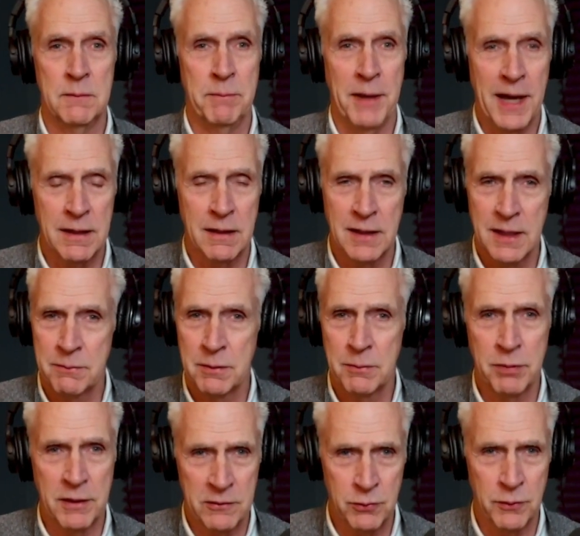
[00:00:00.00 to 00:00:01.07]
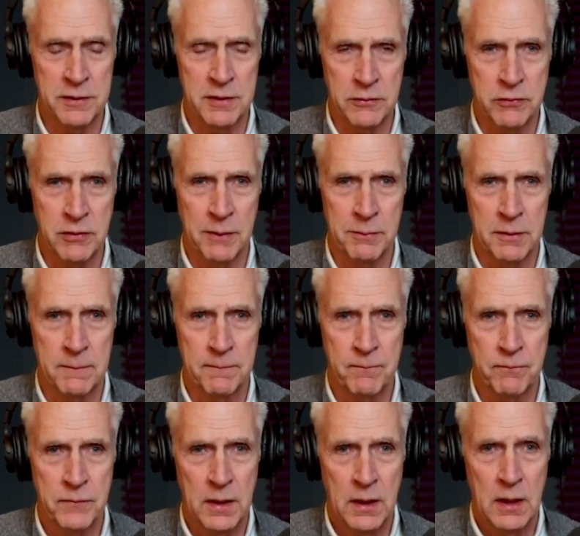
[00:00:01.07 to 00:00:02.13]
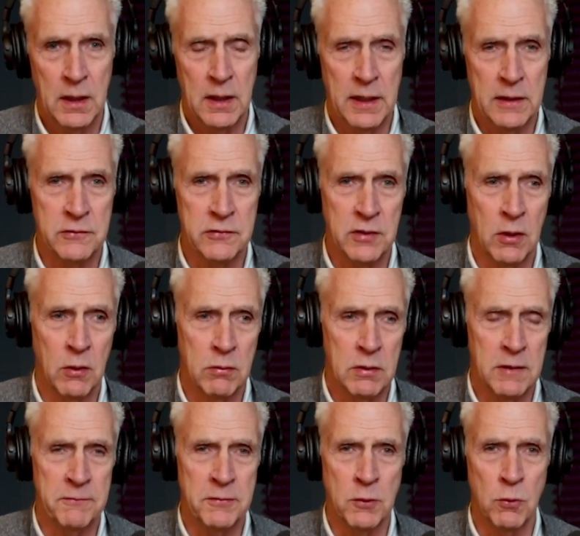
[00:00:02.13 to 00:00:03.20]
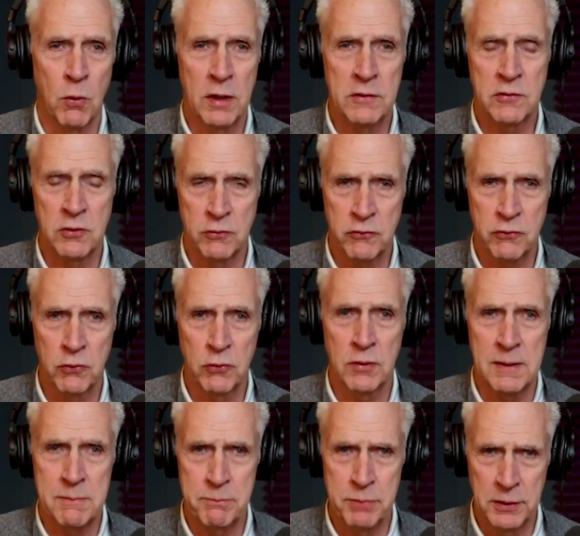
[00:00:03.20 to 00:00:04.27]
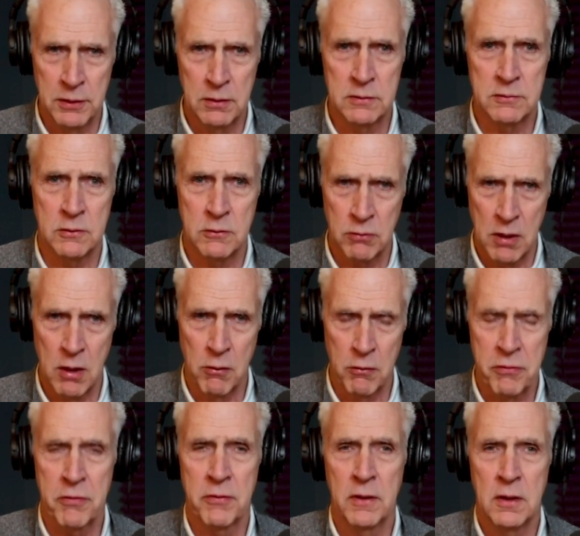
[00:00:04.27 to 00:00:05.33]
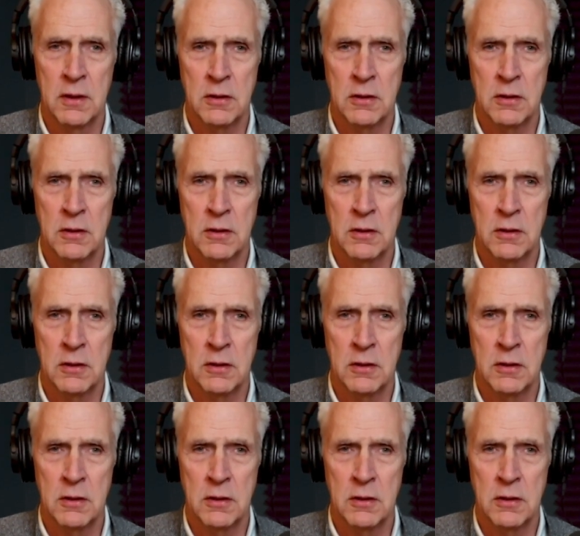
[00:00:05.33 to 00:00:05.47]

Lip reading: Bad labor brings with it trouble. And so if you want to truly build growth,